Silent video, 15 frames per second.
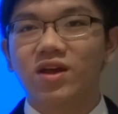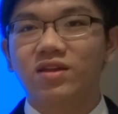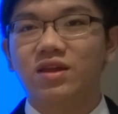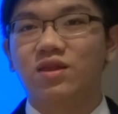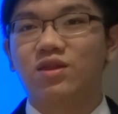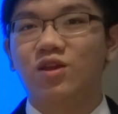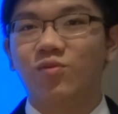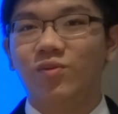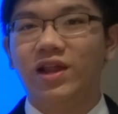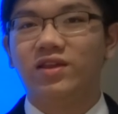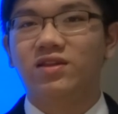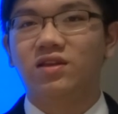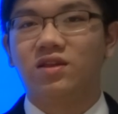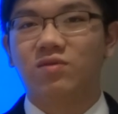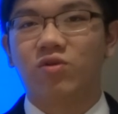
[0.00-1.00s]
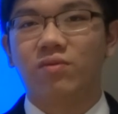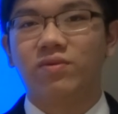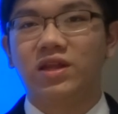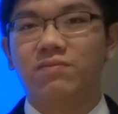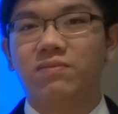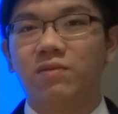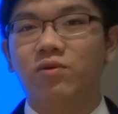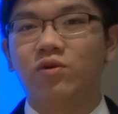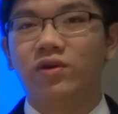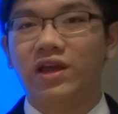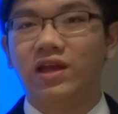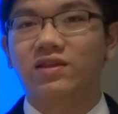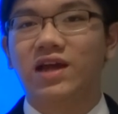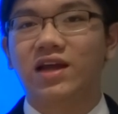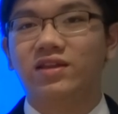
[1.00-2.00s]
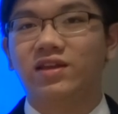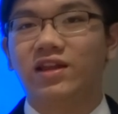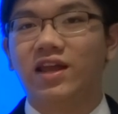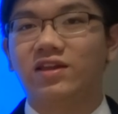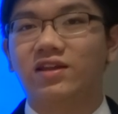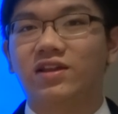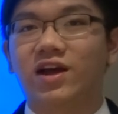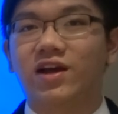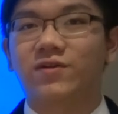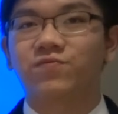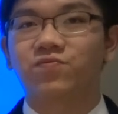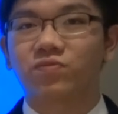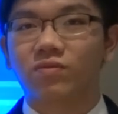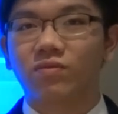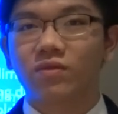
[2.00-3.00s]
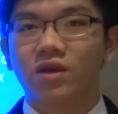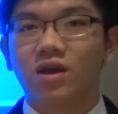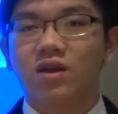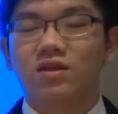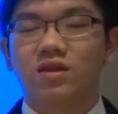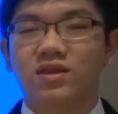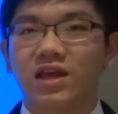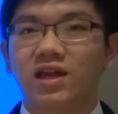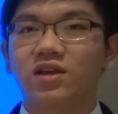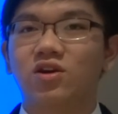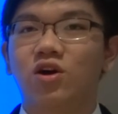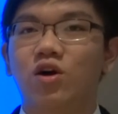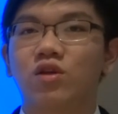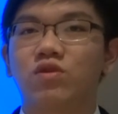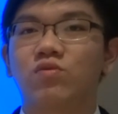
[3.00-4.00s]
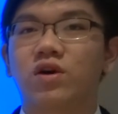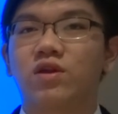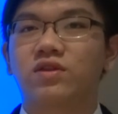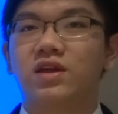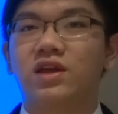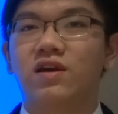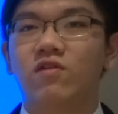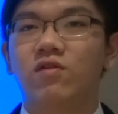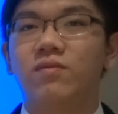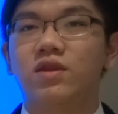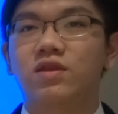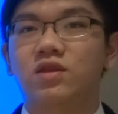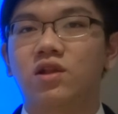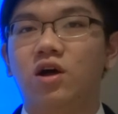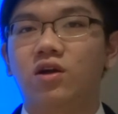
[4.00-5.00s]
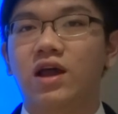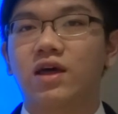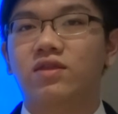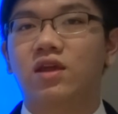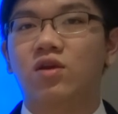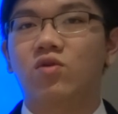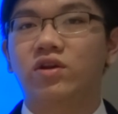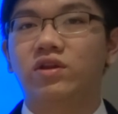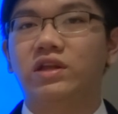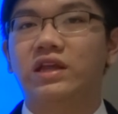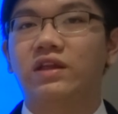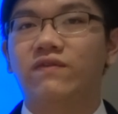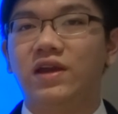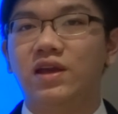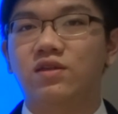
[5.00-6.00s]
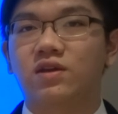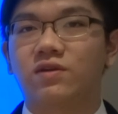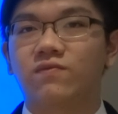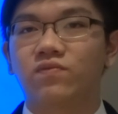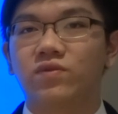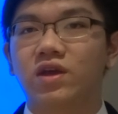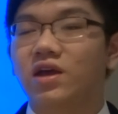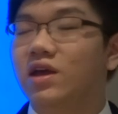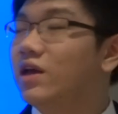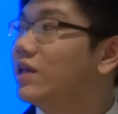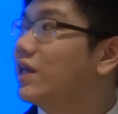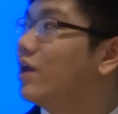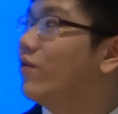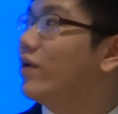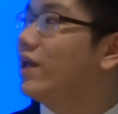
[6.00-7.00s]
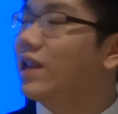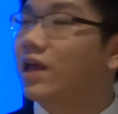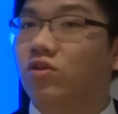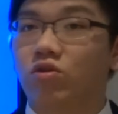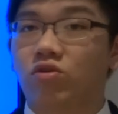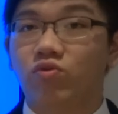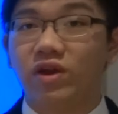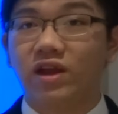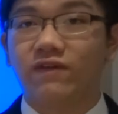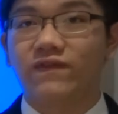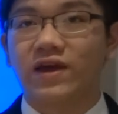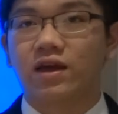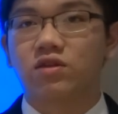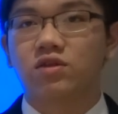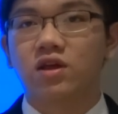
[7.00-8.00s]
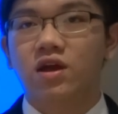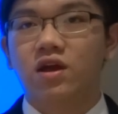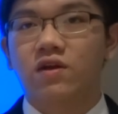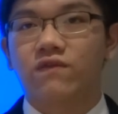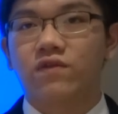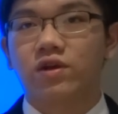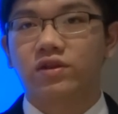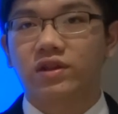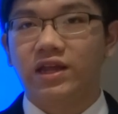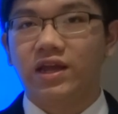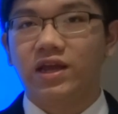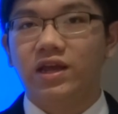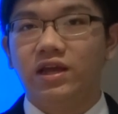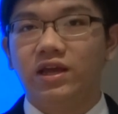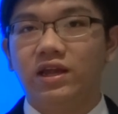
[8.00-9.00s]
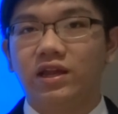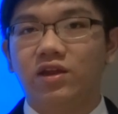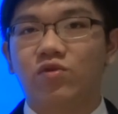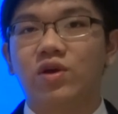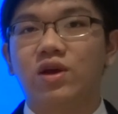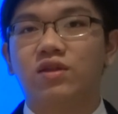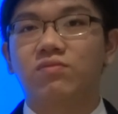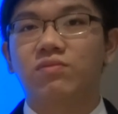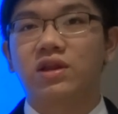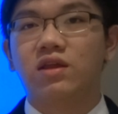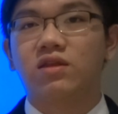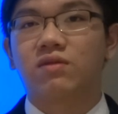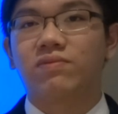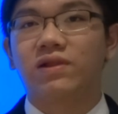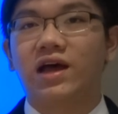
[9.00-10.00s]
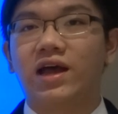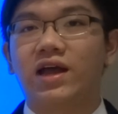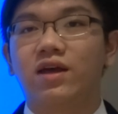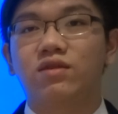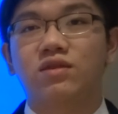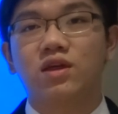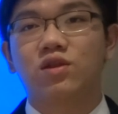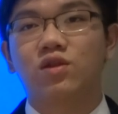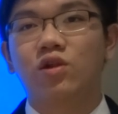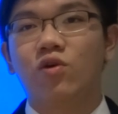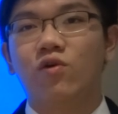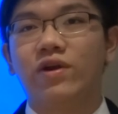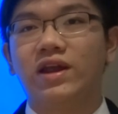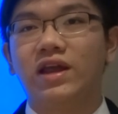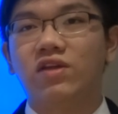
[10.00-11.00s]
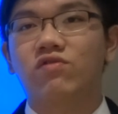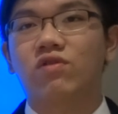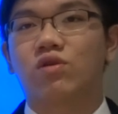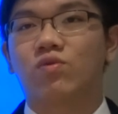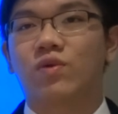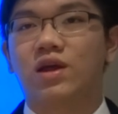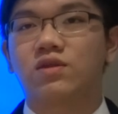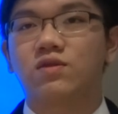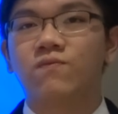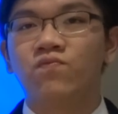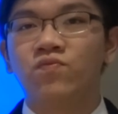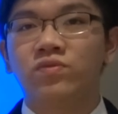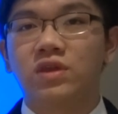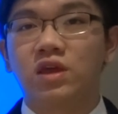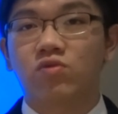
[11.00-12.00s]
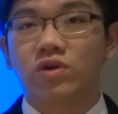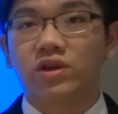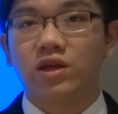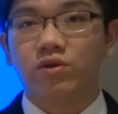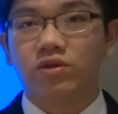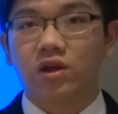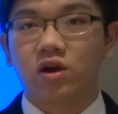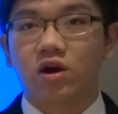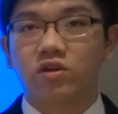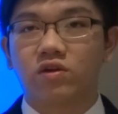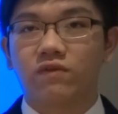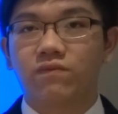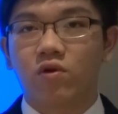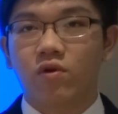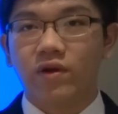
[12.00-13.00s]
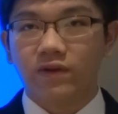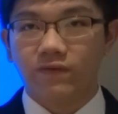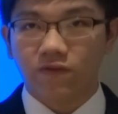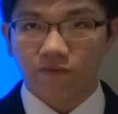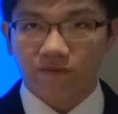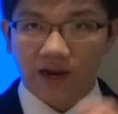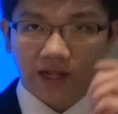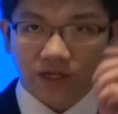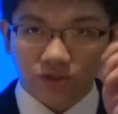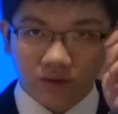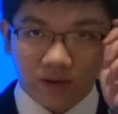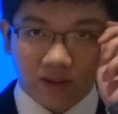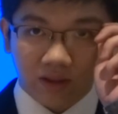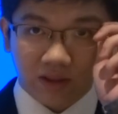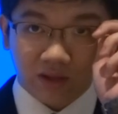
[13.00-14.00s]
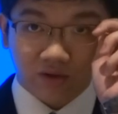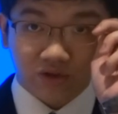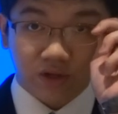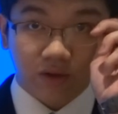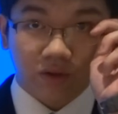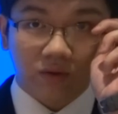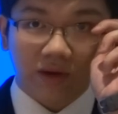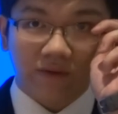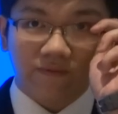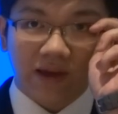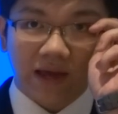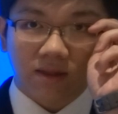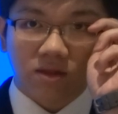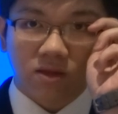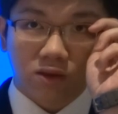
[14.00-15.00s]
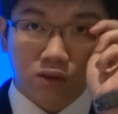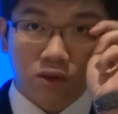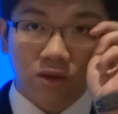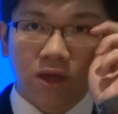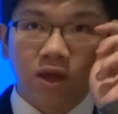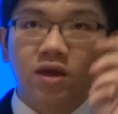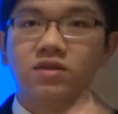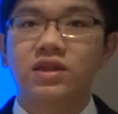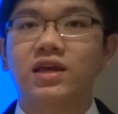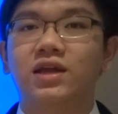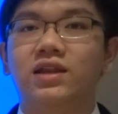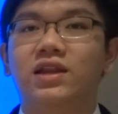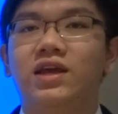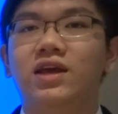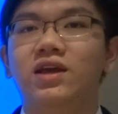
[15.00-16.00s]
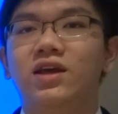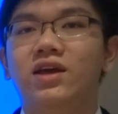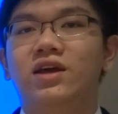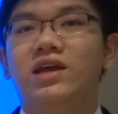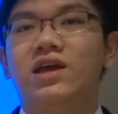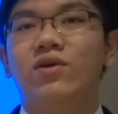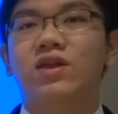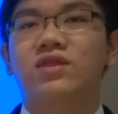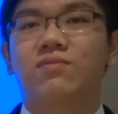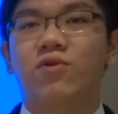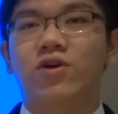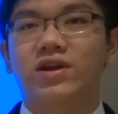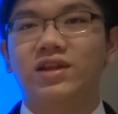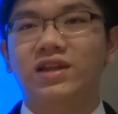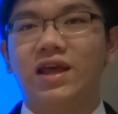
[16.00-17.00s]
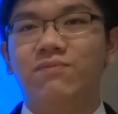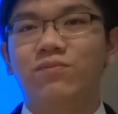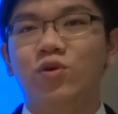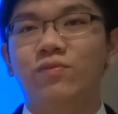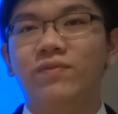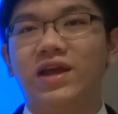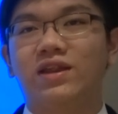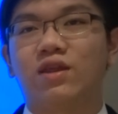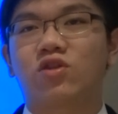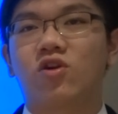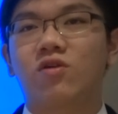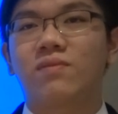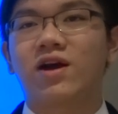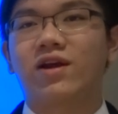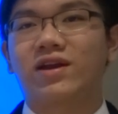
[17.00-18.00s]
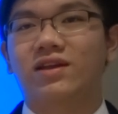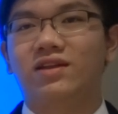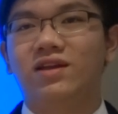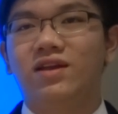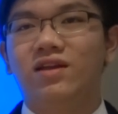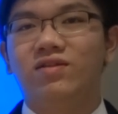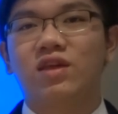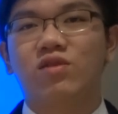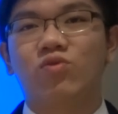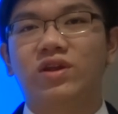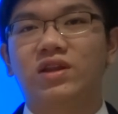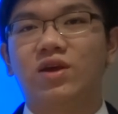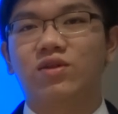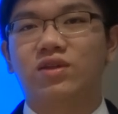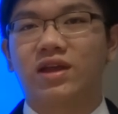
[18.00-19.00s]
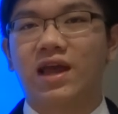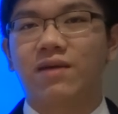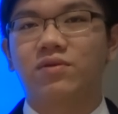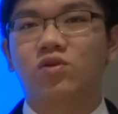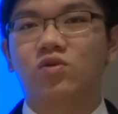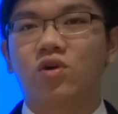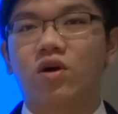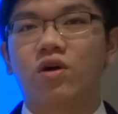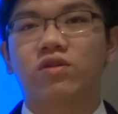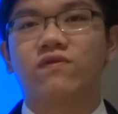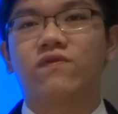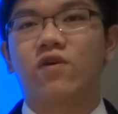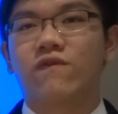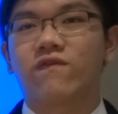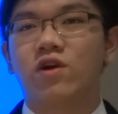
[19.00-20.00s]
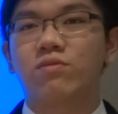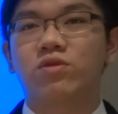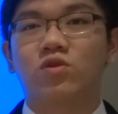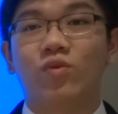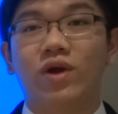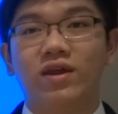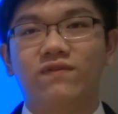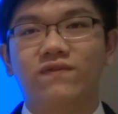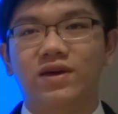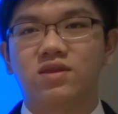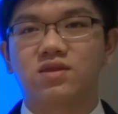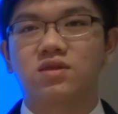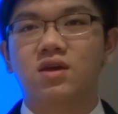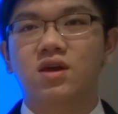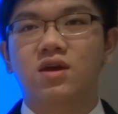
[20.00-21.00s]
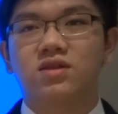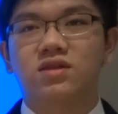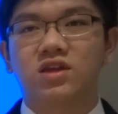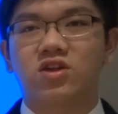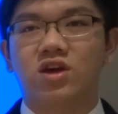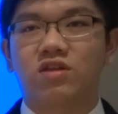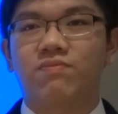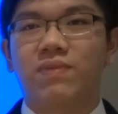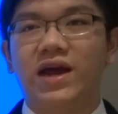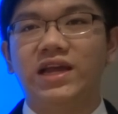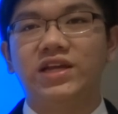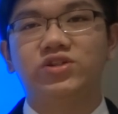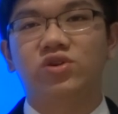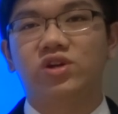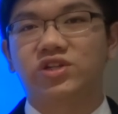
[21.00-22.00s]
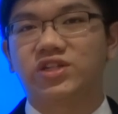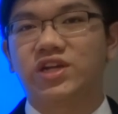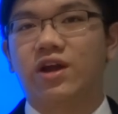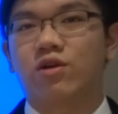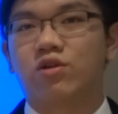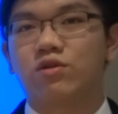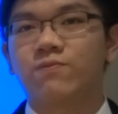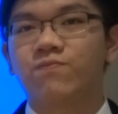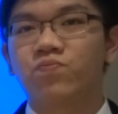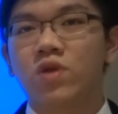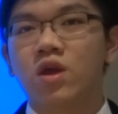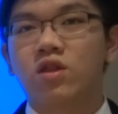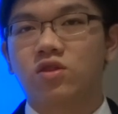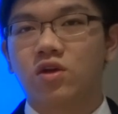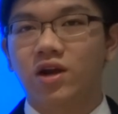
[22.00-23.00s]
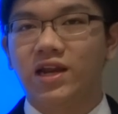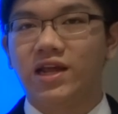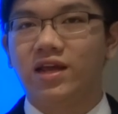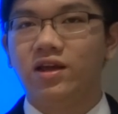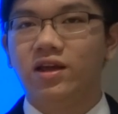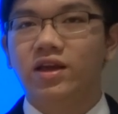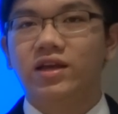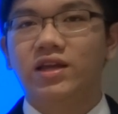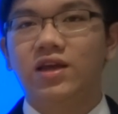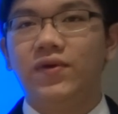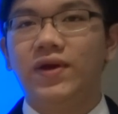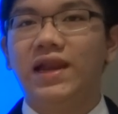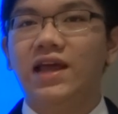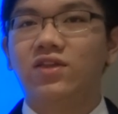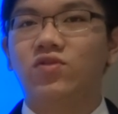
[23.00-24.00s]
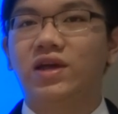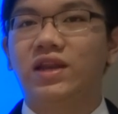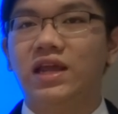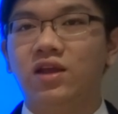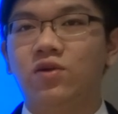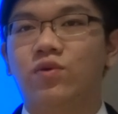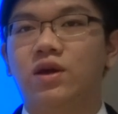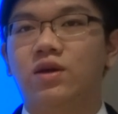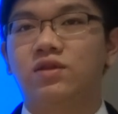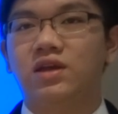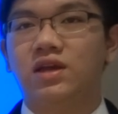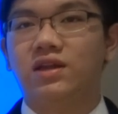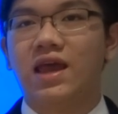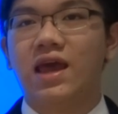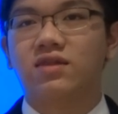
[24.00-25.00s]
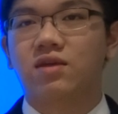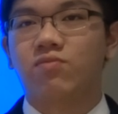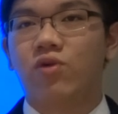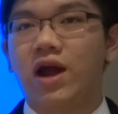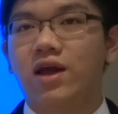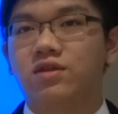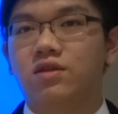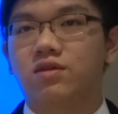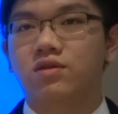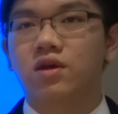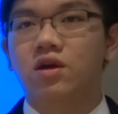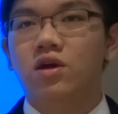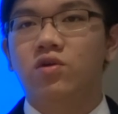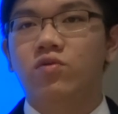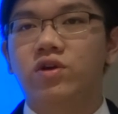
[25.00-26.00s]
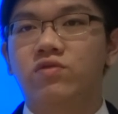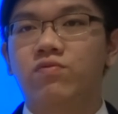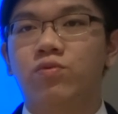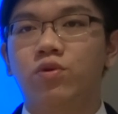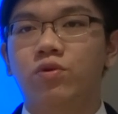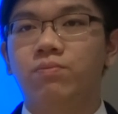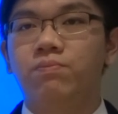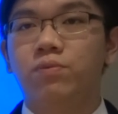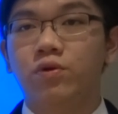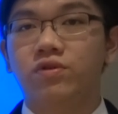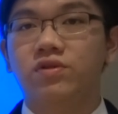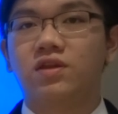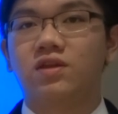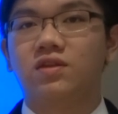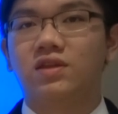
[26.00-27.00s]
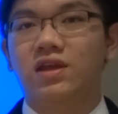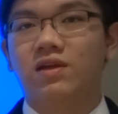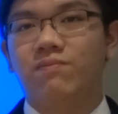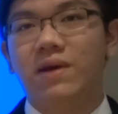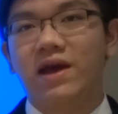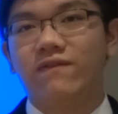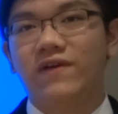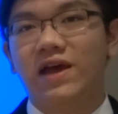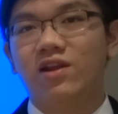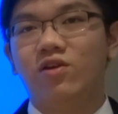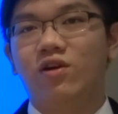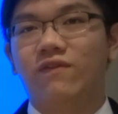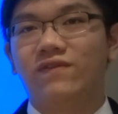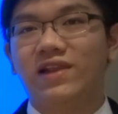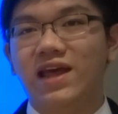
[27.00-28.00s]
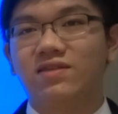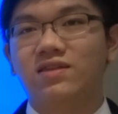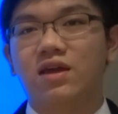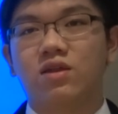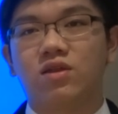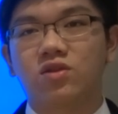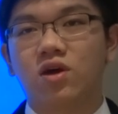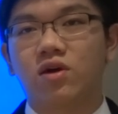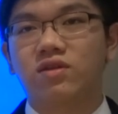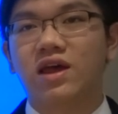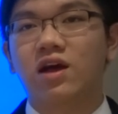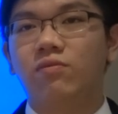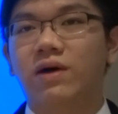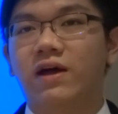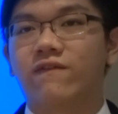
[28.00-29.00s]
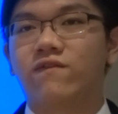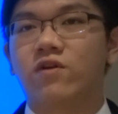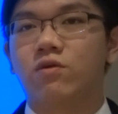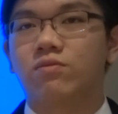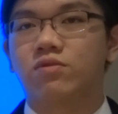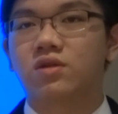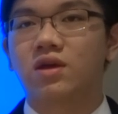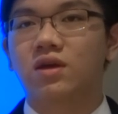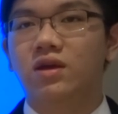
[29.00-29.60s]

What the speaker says: This stimulated the property bubble in 1989. The second cause was the government's long-lasting quantitative easing. QE led to three effects. Firstly, it increased money supply, thus lowering interest rates. This reduced the cost of borrowing for financial institutions to invest. Secondly, QE supported a boom in the stock market. This reduced the capital cost for firms to raise funds, such as by issuing shares. Thirdly, QE led to an increase in asset prices, which boosted the value of land and stocks held by firms.